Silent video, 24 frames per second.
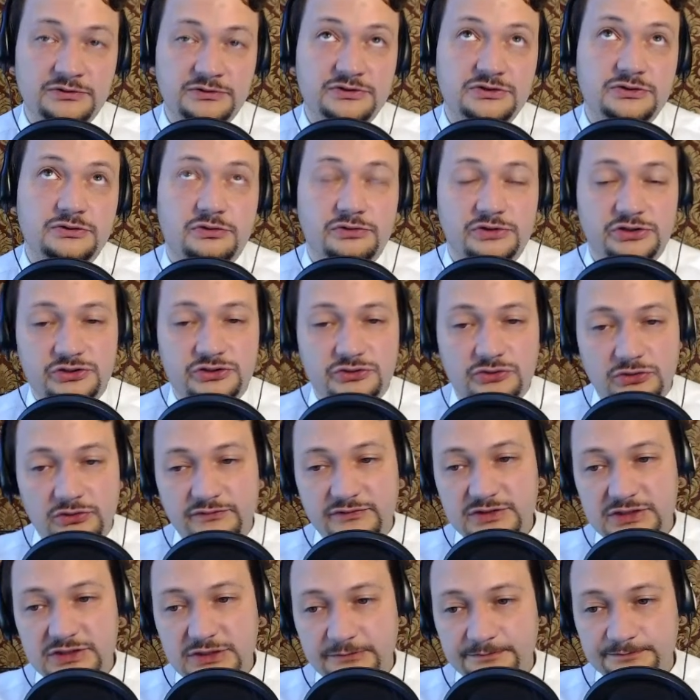Storage
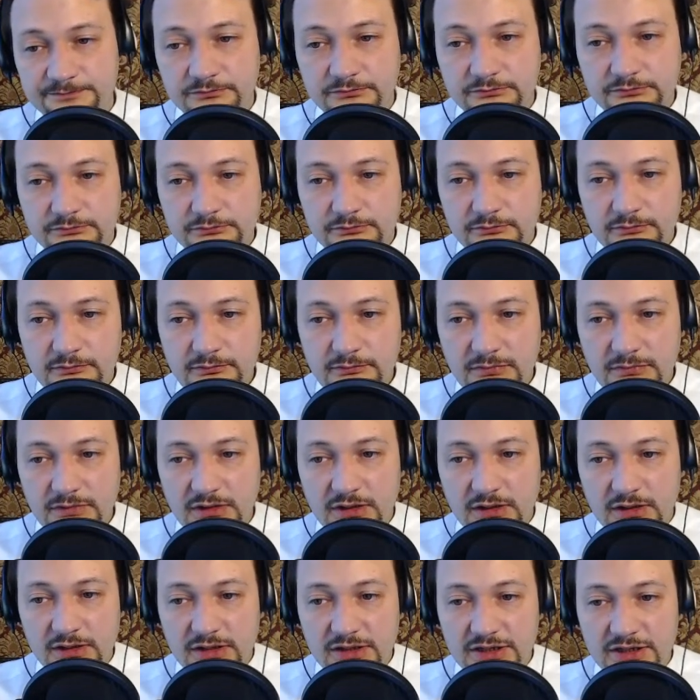Service.
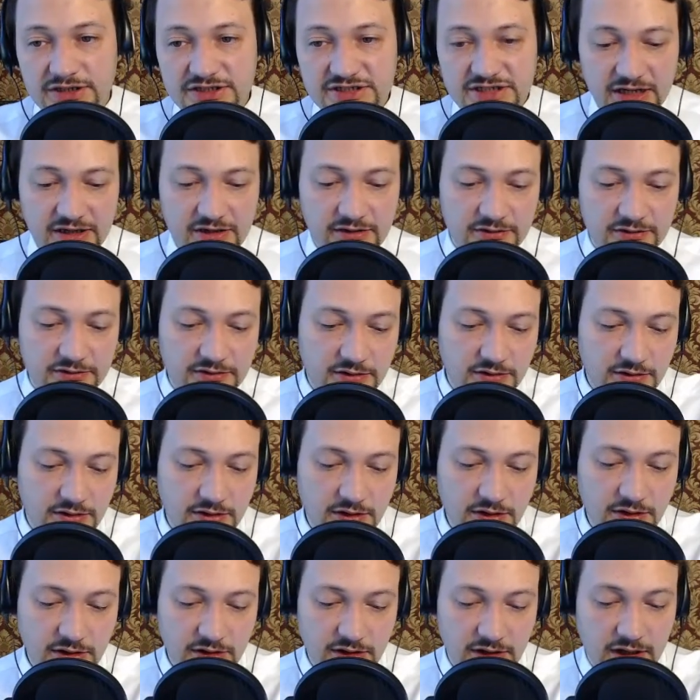Second,
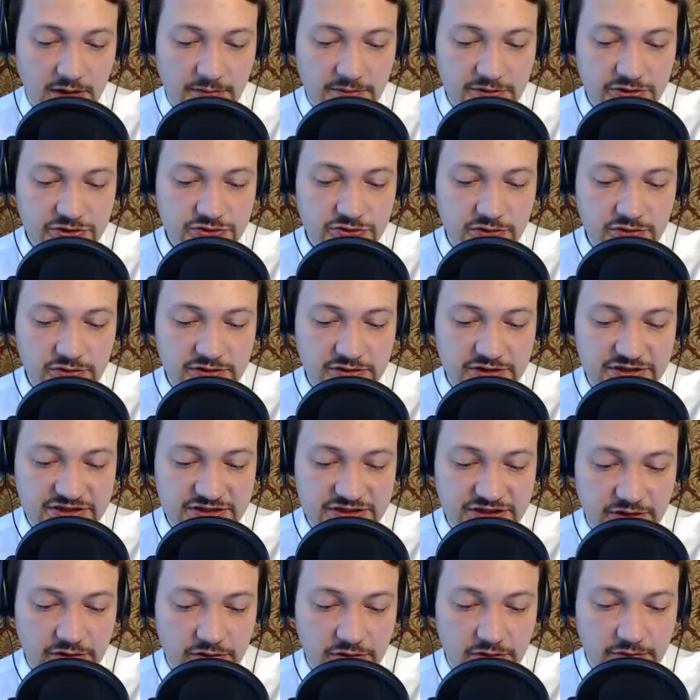Amazon
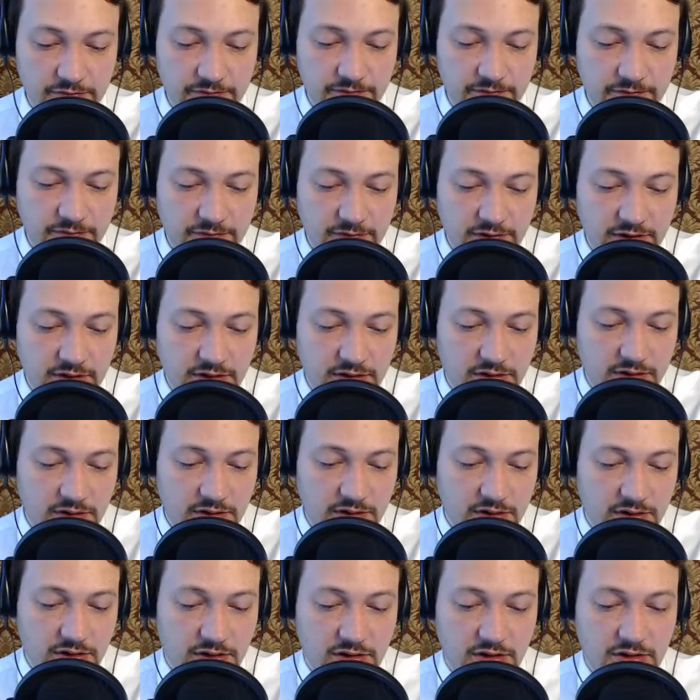Glacier.
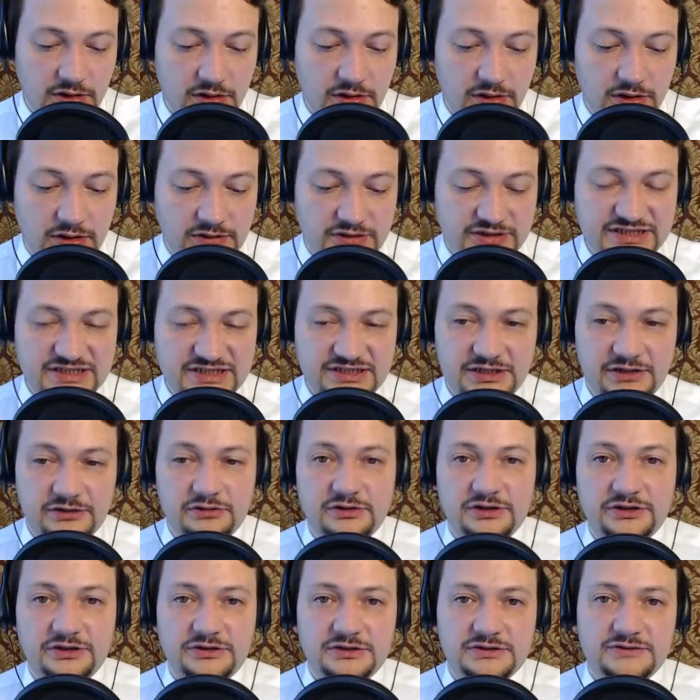Glacier,
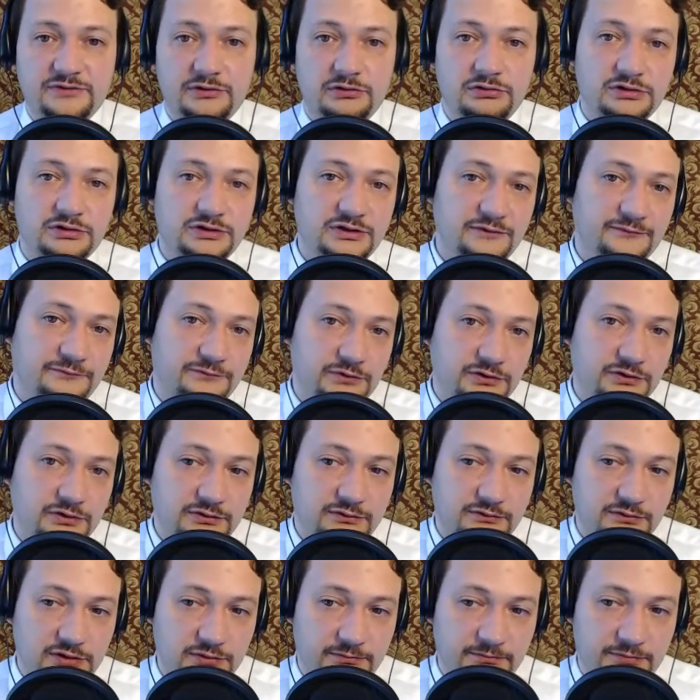it is very
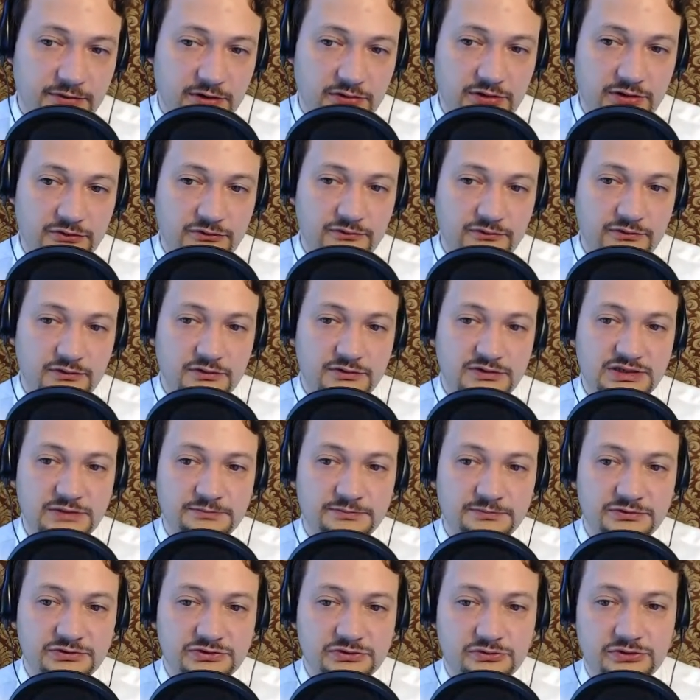different comparing to the
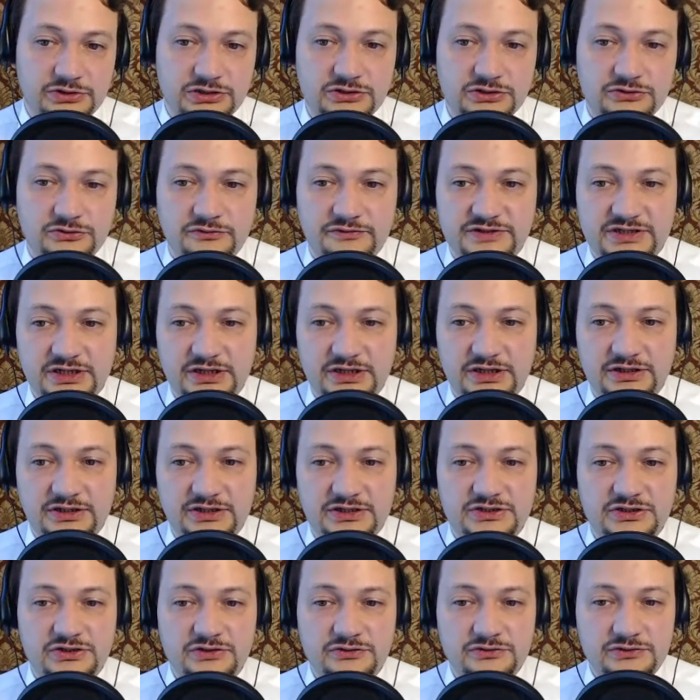Simple Storage Service. It
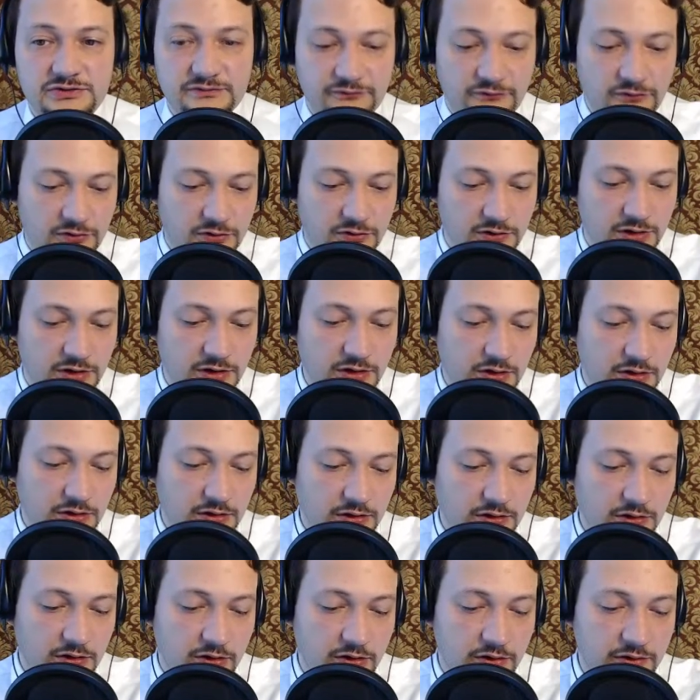is used for
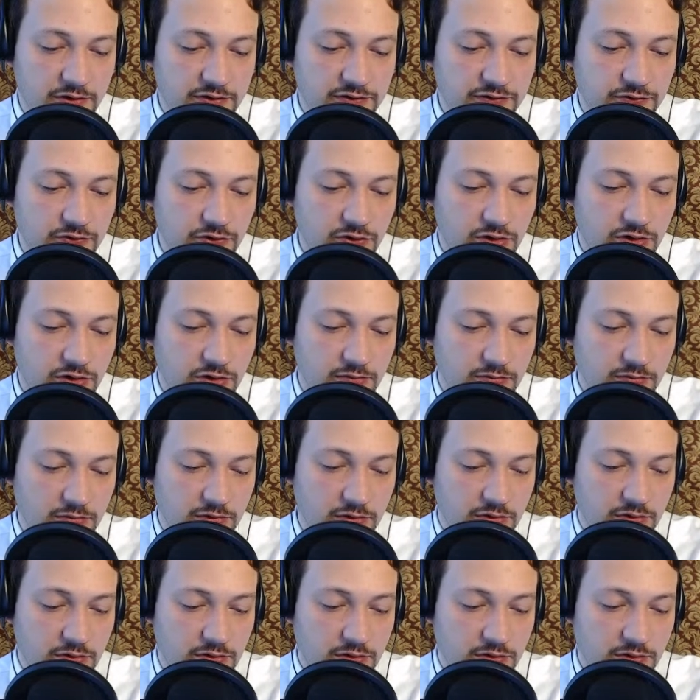long-term
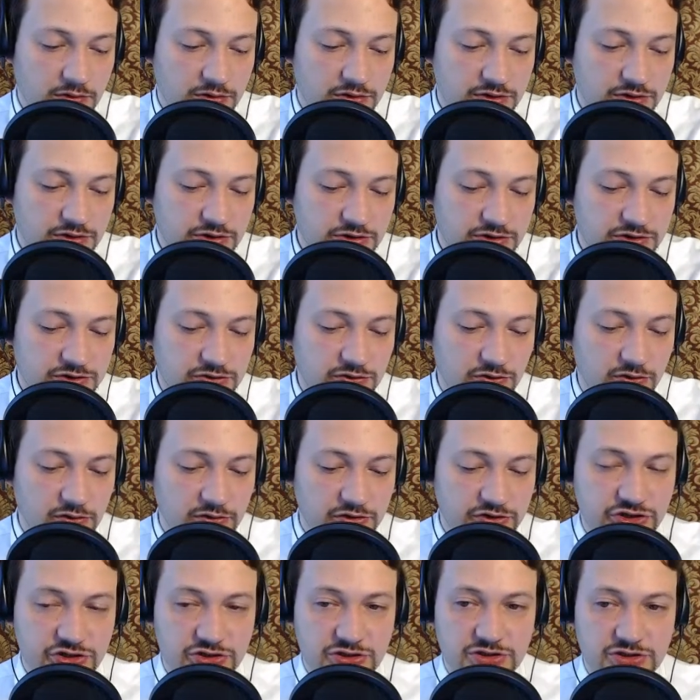
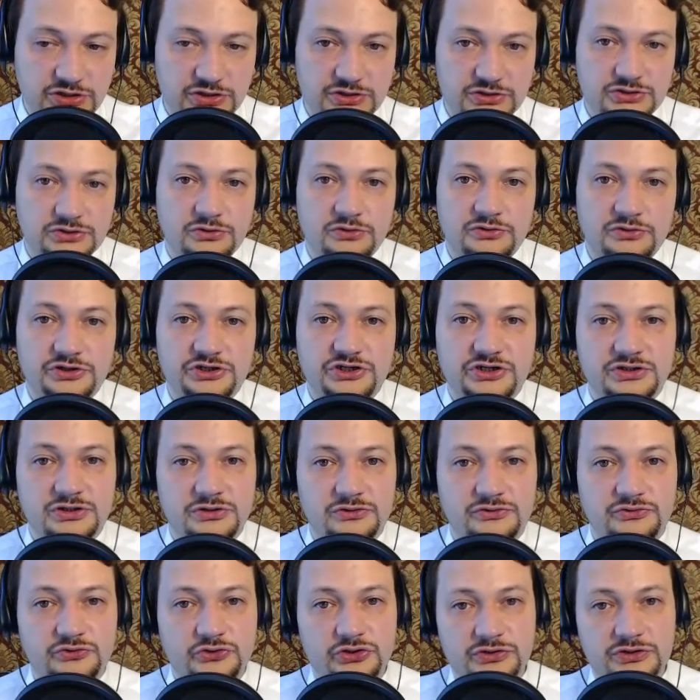storage
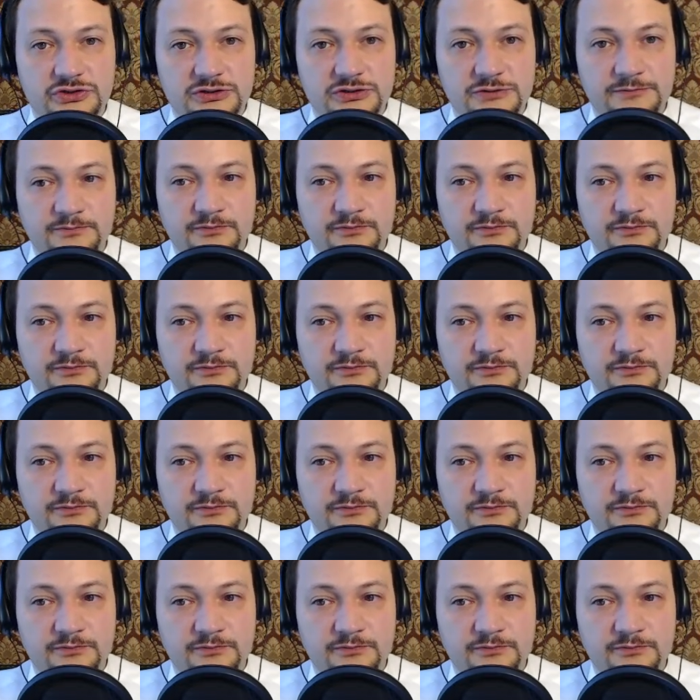solutions.